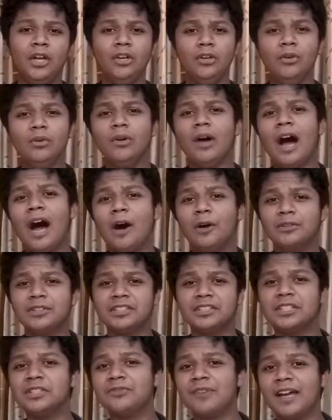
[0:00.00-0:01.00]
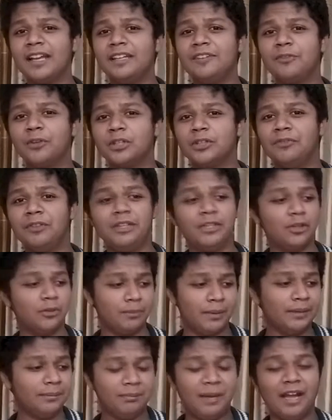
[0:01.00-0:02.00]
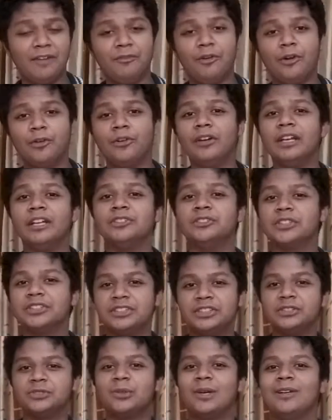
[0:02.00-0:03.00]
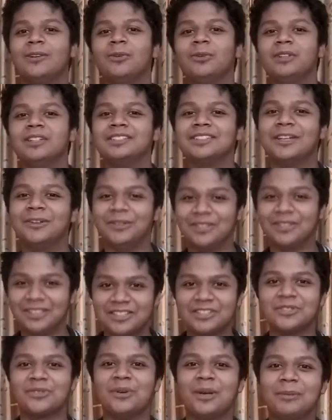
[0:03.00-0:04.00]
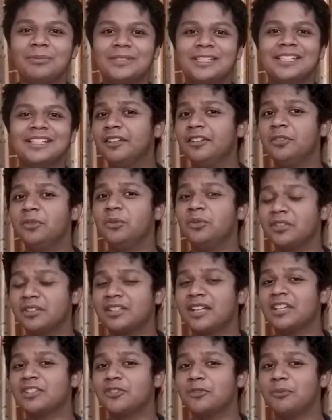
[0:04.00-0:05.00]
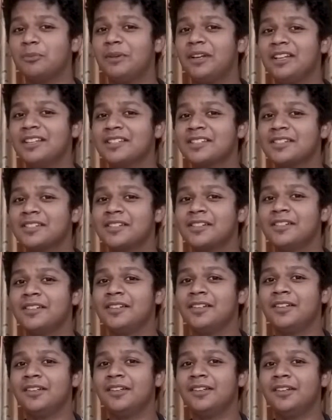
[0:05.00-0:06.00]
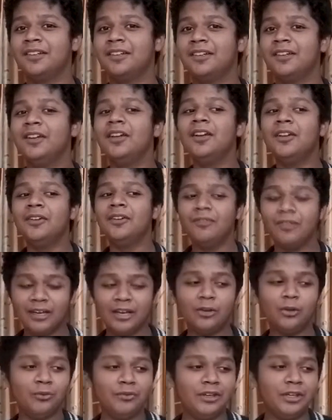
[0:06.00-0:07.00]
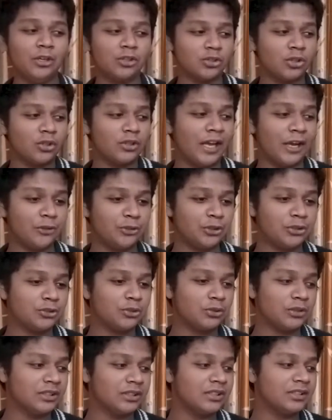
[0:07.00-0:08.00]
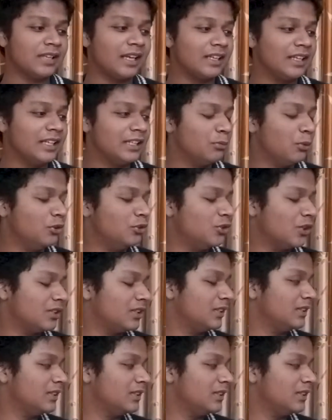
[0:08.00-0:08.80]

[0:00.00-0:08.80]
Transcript: don't know how this is valid for the video, but I found it interesting, so I wrote this down in the script. And the size of bricks? Well, I do videos on languages, so this is at least more interesting